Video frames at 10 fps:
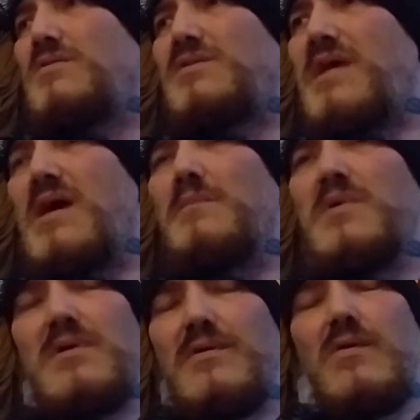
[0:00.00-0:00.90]
camping
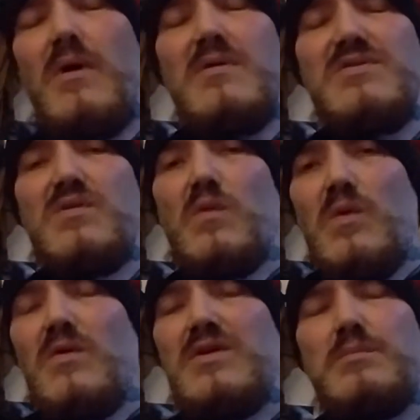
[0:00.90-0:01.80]
across the
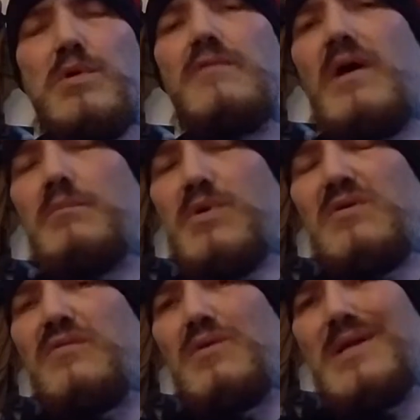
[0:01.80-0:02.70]
world to prove how
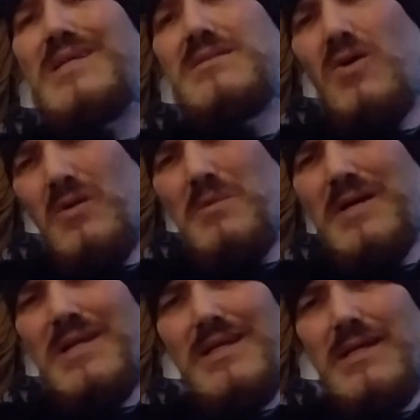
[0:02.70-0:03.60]
beautiful it is, and all of them are
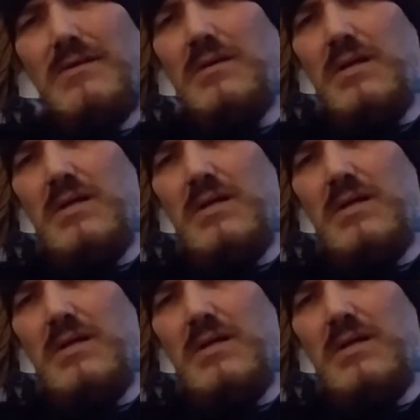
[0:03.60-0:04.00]
getting killed.